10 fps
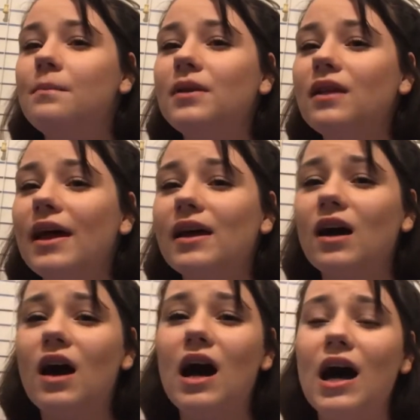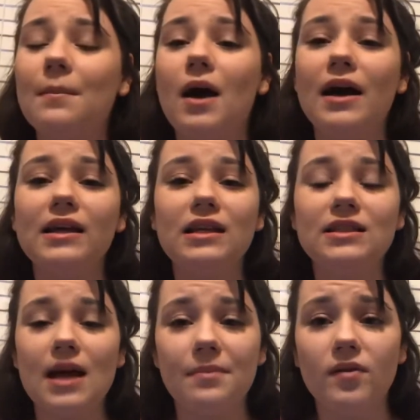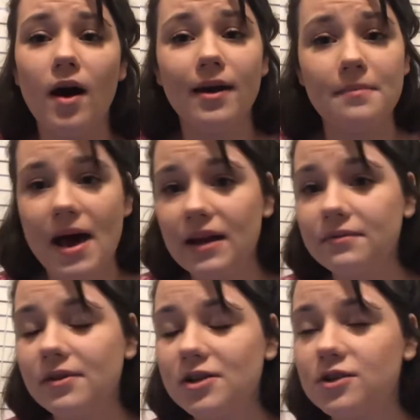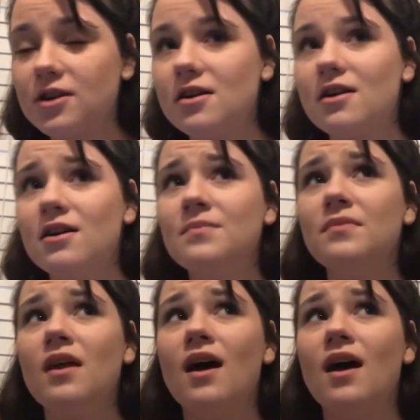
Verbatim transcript: But like um, any type of automatic flusher,